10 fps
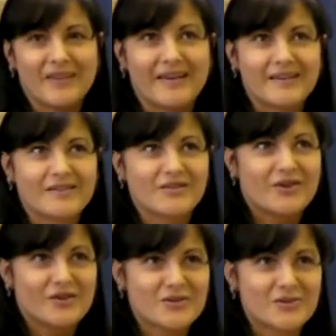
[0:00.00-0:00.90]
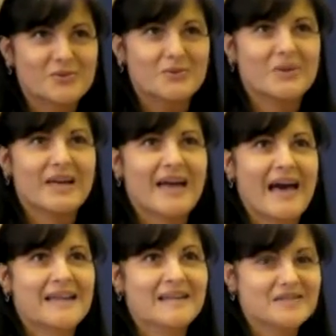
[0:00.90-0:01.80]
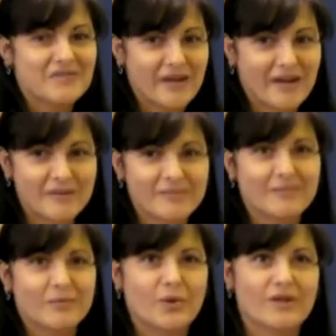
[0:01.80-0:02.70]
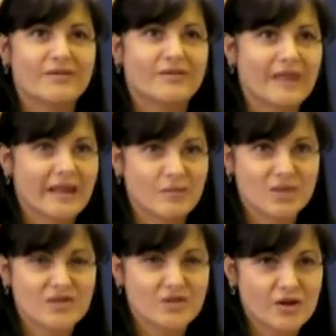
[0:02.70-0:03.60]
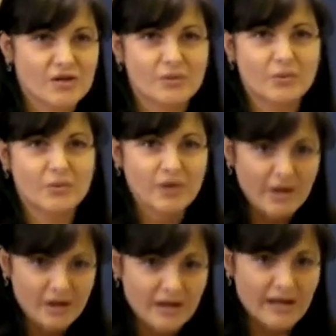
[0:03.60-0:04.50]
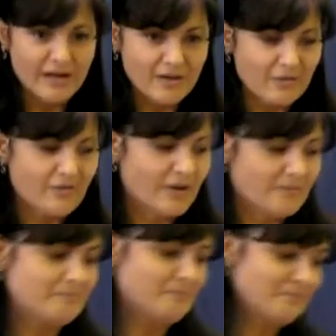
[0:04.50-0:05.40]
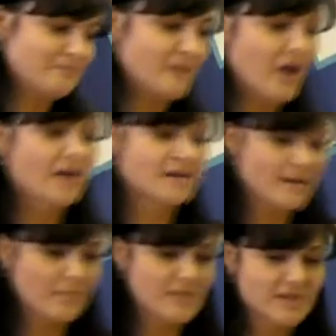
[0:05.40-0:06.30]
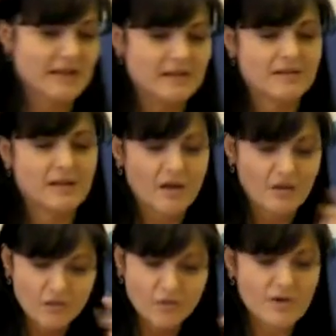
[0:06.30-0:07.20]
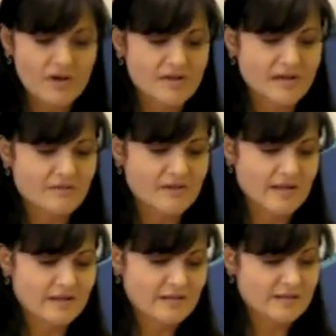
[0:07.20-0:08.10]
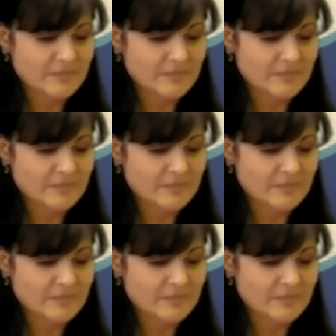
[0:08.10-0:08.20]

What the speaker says: start to identify with, and we start to kind of accept and view ourselves as.